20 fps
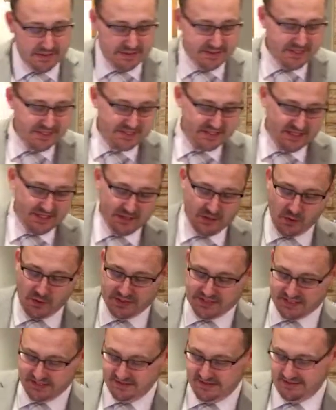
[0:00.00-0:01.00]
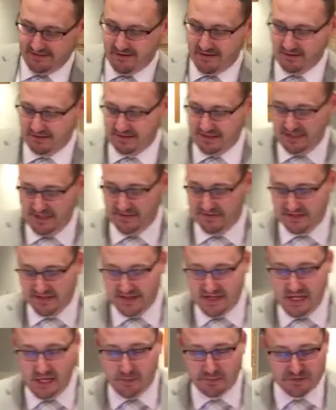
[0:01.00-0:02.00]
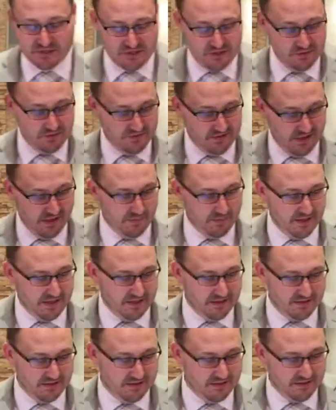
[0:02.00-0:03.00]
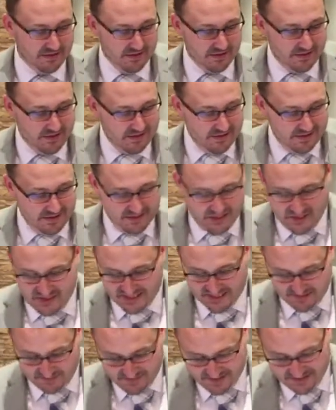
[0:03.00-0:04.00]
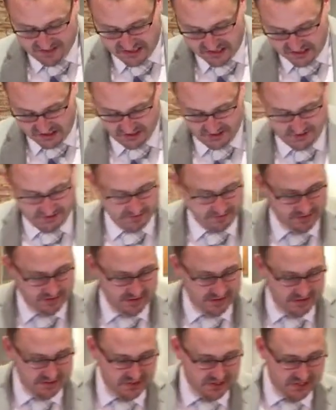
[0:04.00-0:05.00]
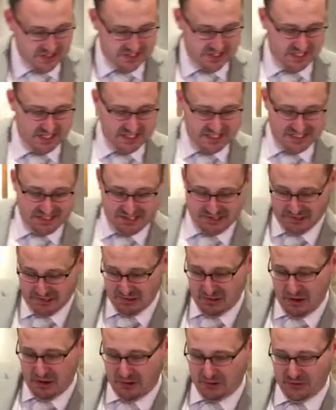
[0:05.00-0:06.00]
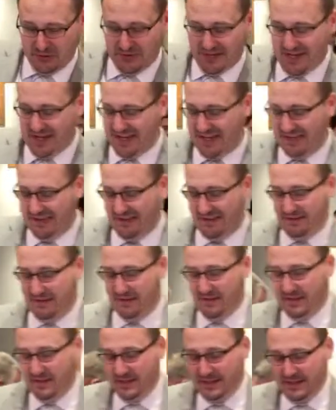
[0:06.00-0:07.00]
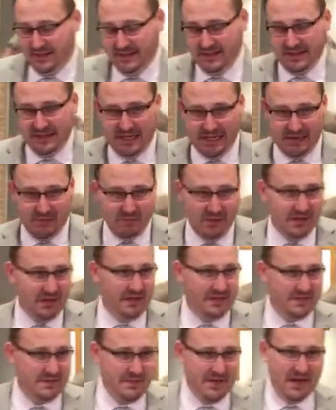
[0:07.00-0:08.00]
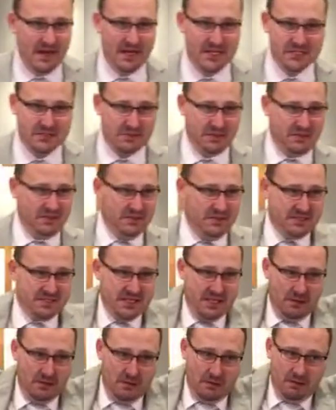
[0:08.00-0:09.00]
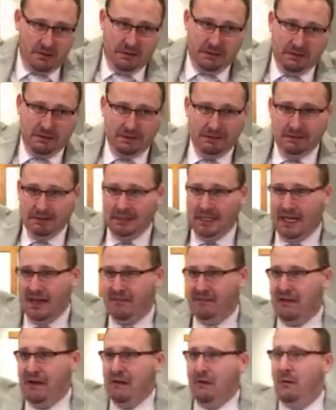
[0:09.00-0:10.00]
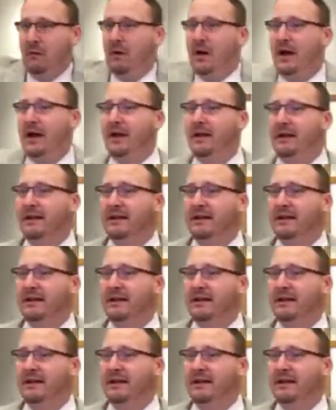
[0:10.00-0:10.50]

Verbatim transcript: Just the anointing that God gives and helps you. Amen. And, you know, as a minister, you, you study, you do all you can. And, and really, to be honest with you, just say, Lord, have that own way.